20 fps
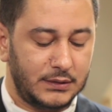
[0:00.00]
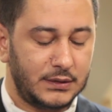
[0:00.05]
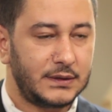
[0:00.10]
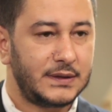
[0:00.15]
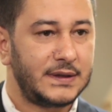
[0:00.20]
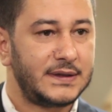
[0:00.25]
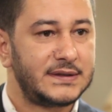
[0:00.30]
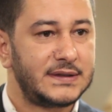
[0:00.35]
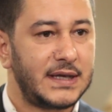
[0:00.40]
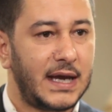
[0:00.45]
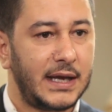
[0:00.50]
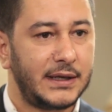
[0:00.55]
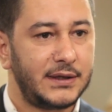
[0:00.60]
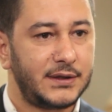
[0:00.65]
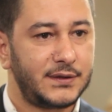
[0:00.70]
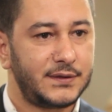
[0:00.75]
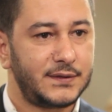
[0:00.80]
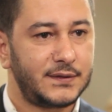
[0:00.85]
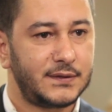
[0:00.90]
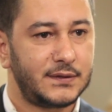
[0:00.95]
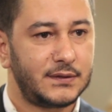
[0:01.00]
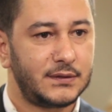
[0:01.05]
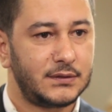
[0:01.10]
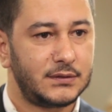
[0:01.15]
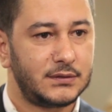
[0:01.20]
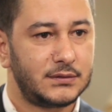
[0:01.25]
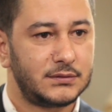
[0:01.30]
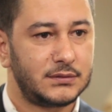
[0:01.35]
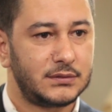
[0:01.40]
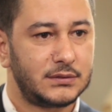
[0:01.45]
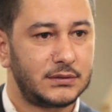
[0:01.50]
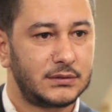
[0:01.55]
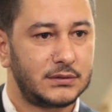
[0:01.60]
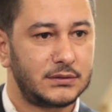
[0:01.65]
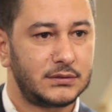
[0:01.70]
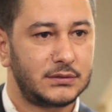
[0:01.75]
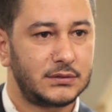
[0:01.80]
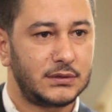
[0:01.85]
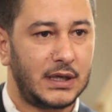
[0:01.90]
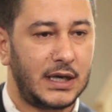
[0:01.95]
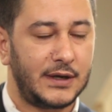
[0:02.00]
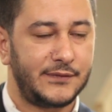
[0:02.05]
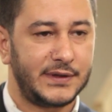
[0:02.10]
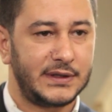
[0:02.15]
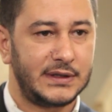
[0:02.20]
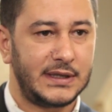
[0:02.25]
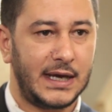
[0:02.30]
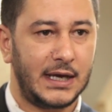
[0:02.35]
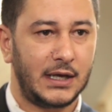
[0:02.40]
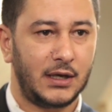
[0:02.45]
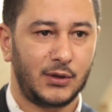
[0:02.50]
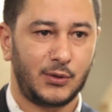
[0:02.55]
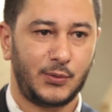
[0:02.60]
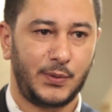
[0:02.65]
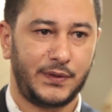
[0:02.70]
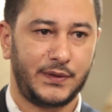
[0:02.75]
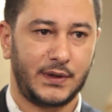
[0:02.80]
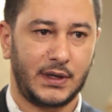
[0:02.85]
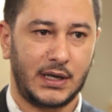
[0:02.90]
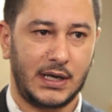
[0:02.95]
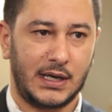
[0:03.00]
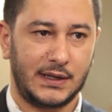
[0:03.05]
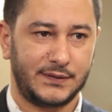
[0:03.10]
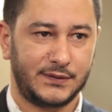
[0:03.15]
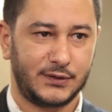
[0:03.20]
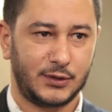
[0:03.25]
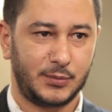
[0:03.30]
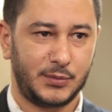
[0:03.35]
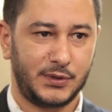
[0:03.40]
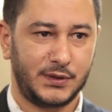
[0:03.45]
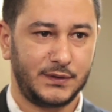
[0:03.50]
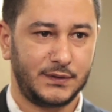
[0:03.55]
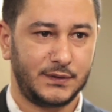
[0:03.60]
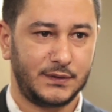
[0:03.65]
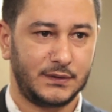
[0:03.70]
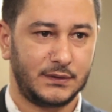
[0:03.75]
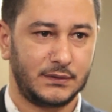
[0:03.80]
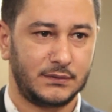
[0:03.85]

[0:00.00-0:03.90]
Designers have a dialogue with their customers